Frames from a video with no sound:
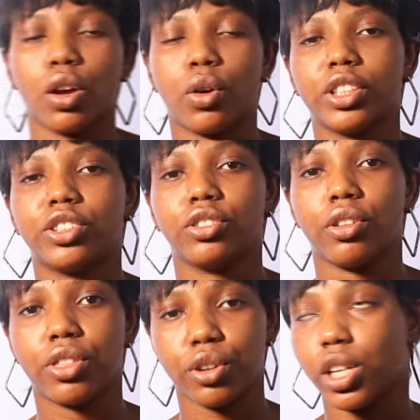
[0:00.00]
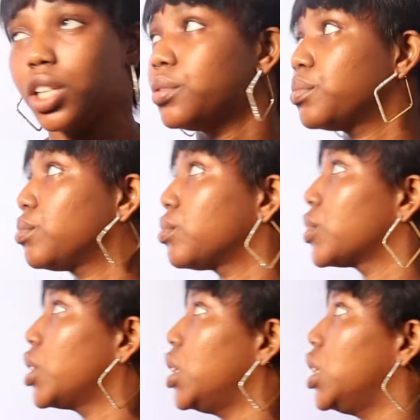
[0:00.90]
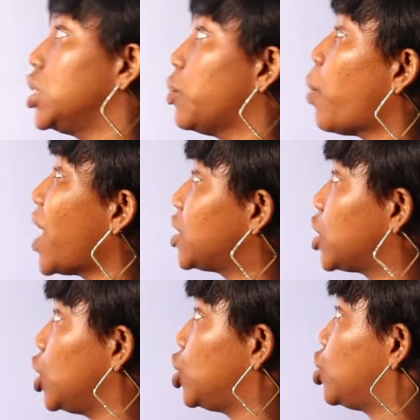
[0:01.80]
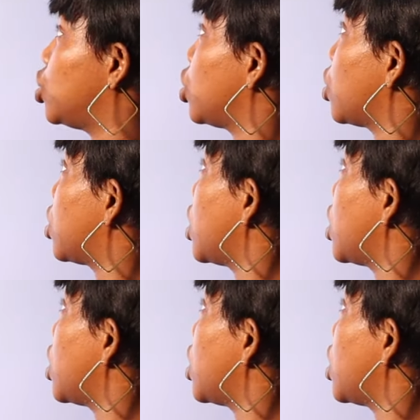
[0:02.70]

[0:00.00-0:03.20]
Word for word: Question 3. In the passage, the